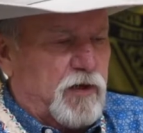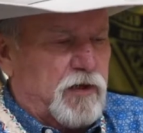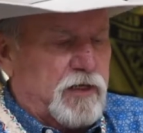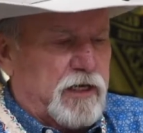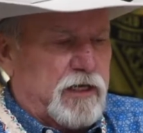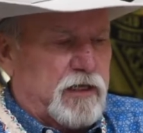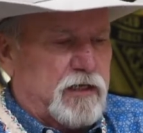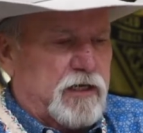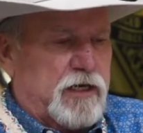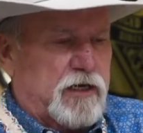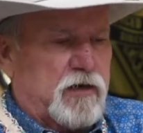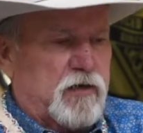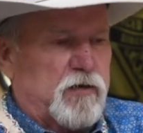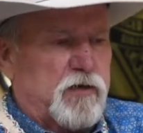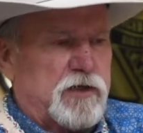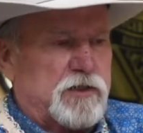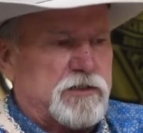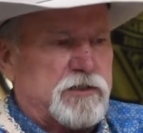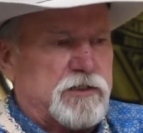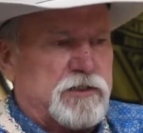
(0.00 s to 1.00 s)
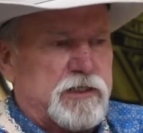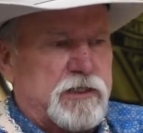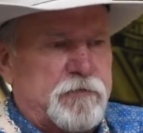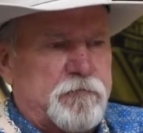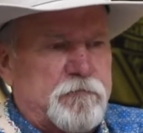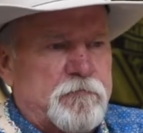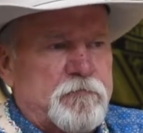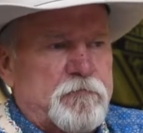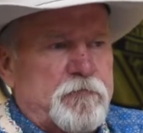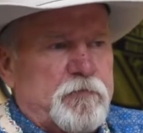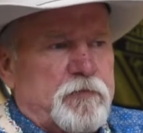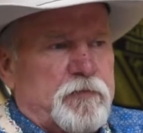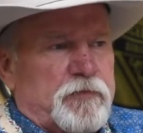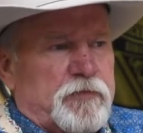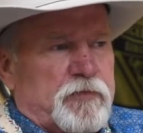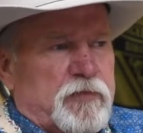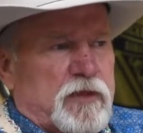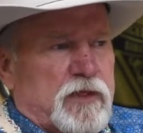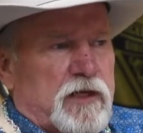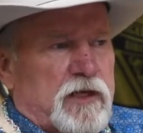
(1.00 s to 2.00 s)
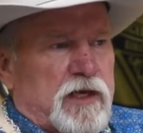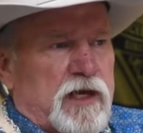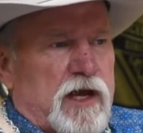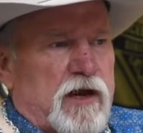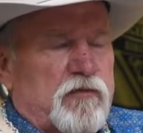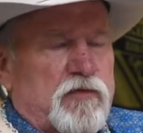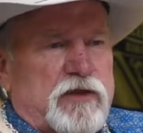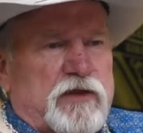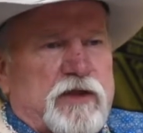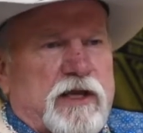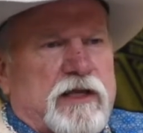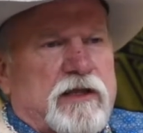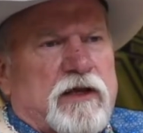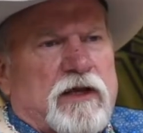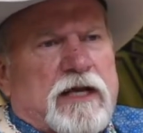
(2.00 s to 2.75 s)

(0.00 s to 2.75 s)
on that letter was that everything